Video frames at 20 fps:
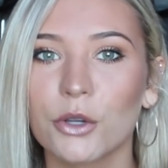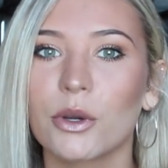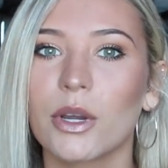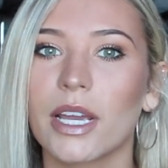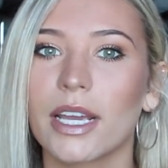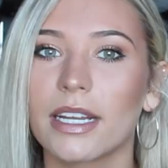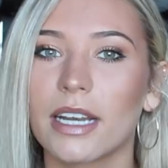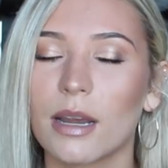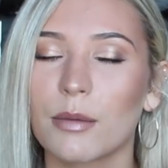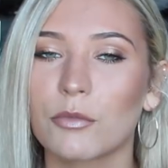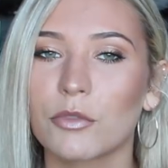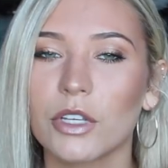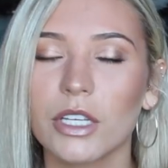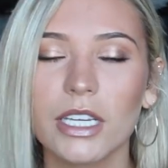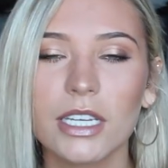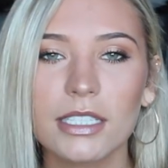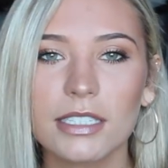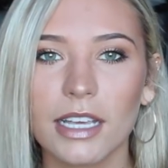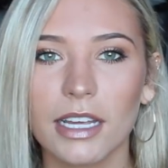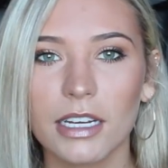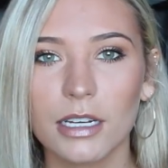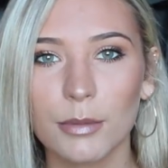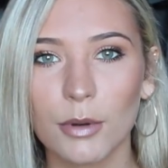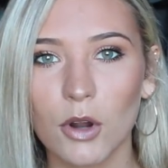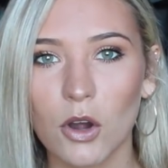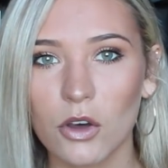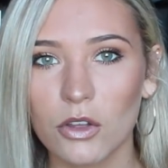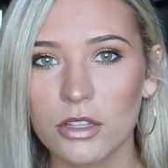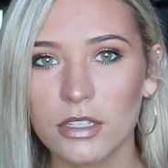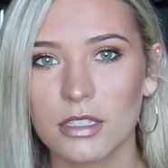and I'm really excited
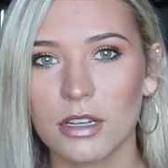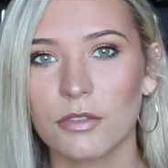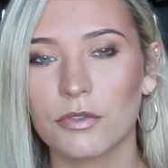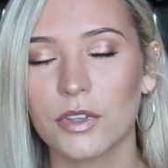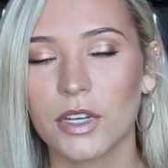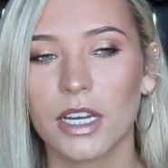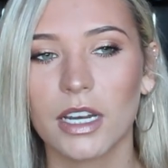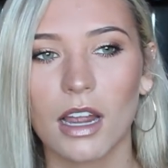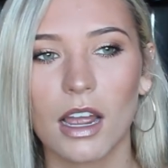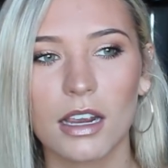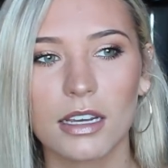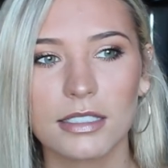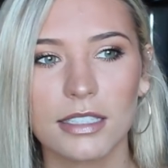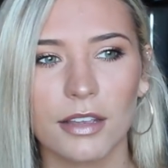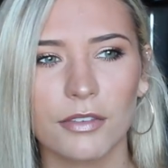about all the stuff that I got because